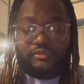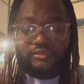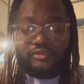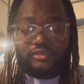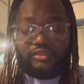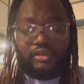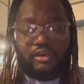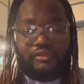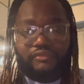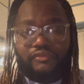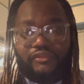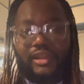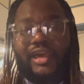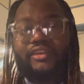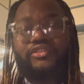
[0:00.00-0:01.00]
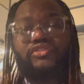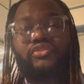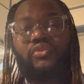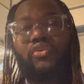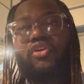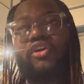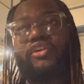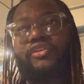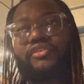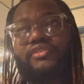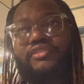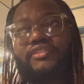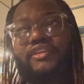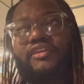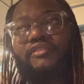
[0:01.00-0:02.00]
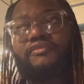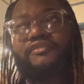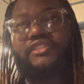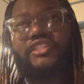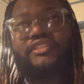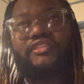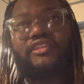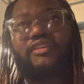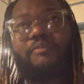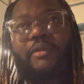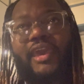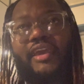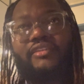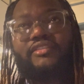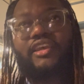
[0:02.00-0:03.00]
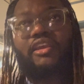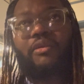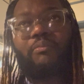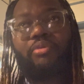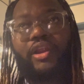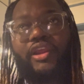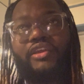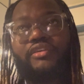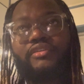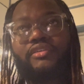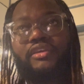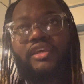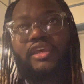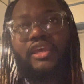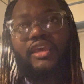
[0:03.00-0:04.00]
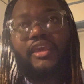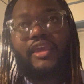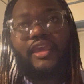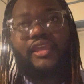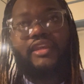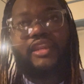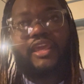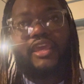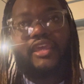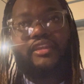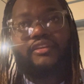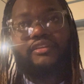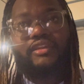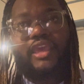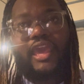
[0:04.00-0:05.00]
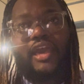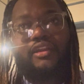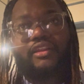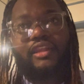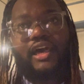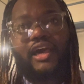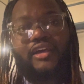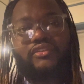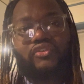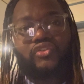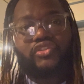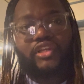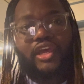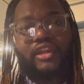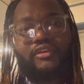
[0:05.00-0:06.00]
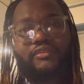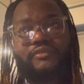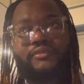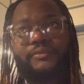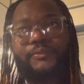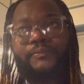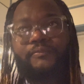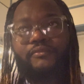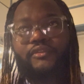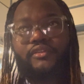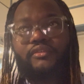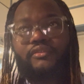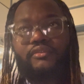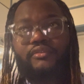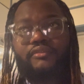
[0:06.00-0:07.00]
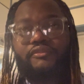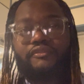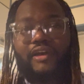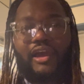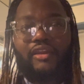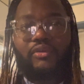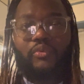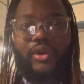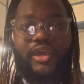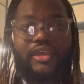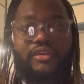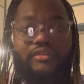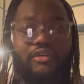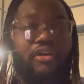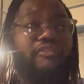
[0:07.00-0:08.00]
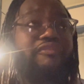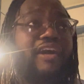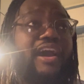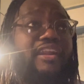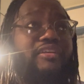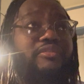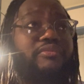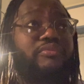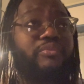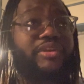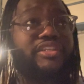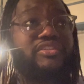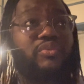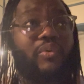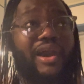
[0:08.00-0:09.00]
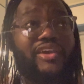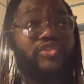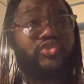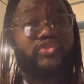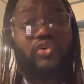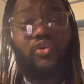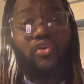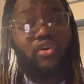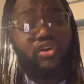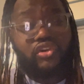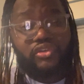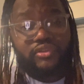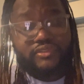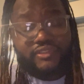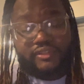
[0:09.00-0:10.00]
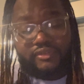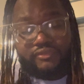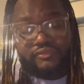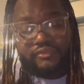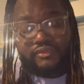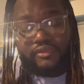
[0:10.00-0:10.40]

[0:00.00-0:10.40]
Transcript: You know, if you feel like you're too hard on yourself, just sit back, take a break, and then analyze or try to find a way or find a reason why you're so hard on yourself.